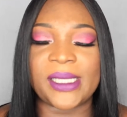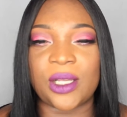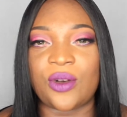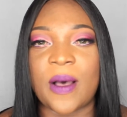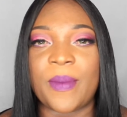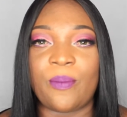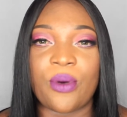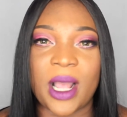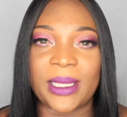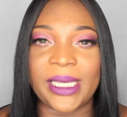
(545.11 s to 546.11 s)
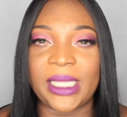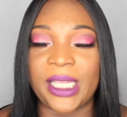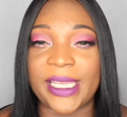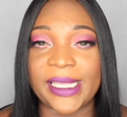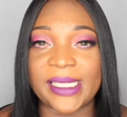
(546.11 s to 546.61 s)
So I'm going to probably
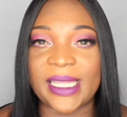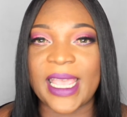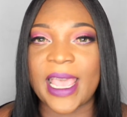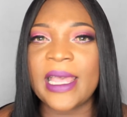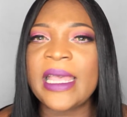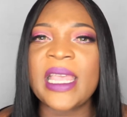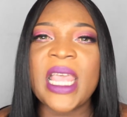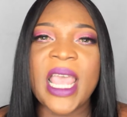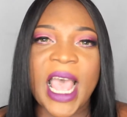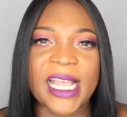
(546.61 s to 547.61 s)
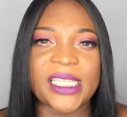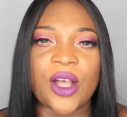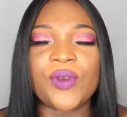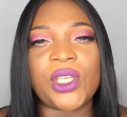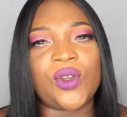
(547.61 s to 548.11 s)
look into that. I
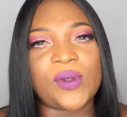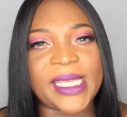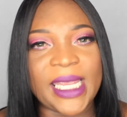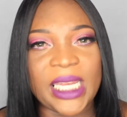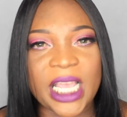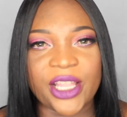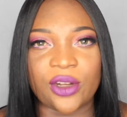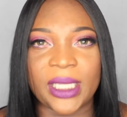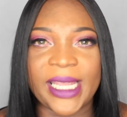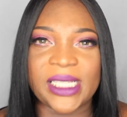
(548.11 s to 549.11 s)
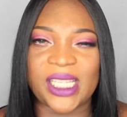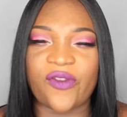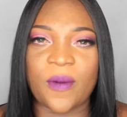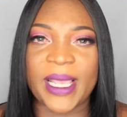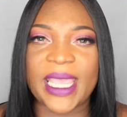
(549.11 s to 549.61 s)
don't use any other lenses
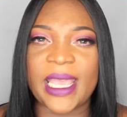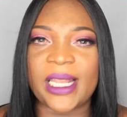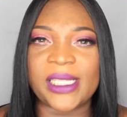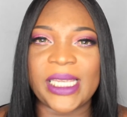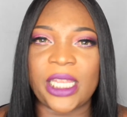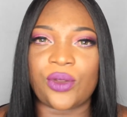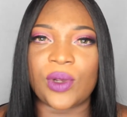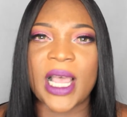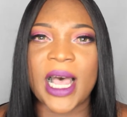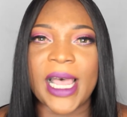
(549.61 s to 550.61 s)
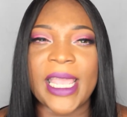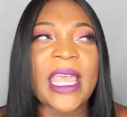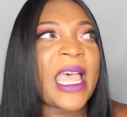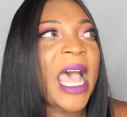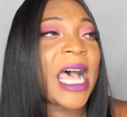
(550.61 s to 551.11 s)
for my Canon T3i.
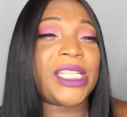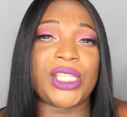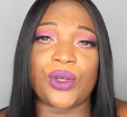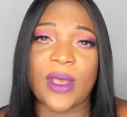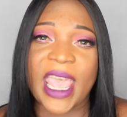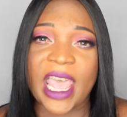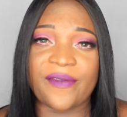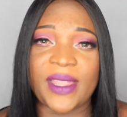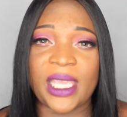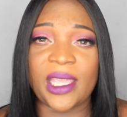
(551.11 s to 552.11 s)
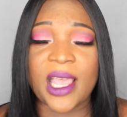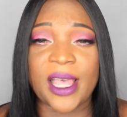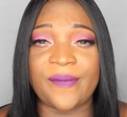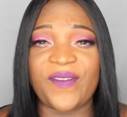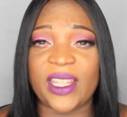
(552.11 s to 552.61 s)
I do have the
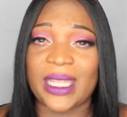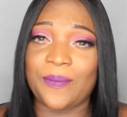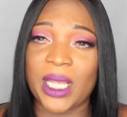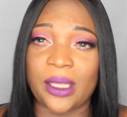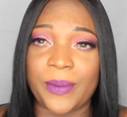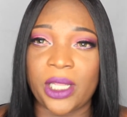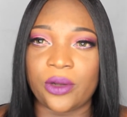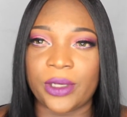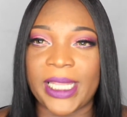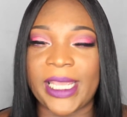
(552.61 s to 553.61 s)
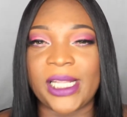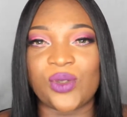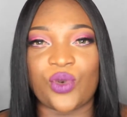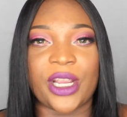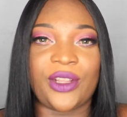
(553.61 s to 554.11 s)
50mm
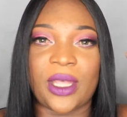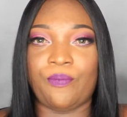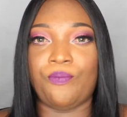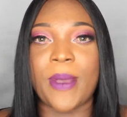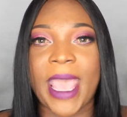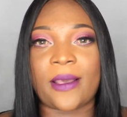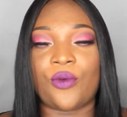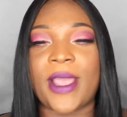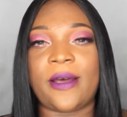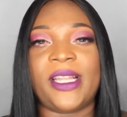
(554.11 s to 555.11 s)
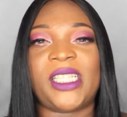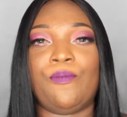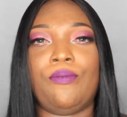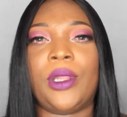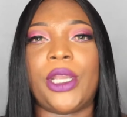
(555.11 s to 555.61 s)
lens where the background is
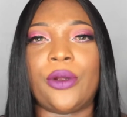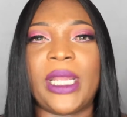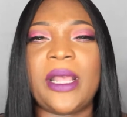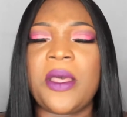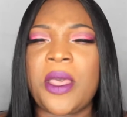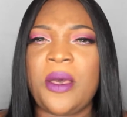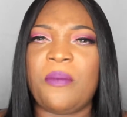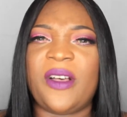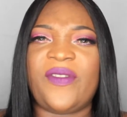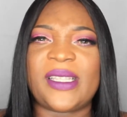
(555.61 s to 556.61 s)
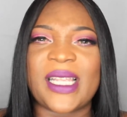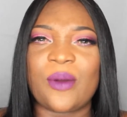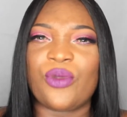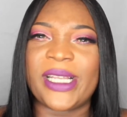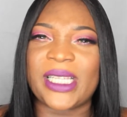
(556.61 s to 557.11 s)
blurry. But for
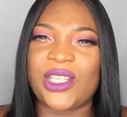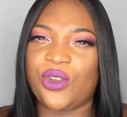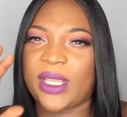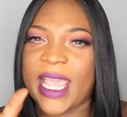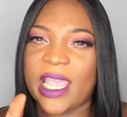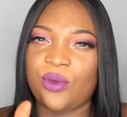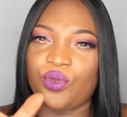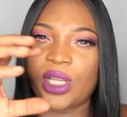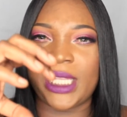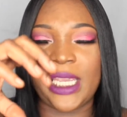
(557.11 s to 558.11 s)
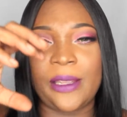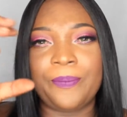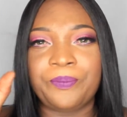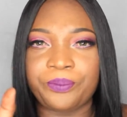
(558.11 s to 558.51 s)
some reason you can't really...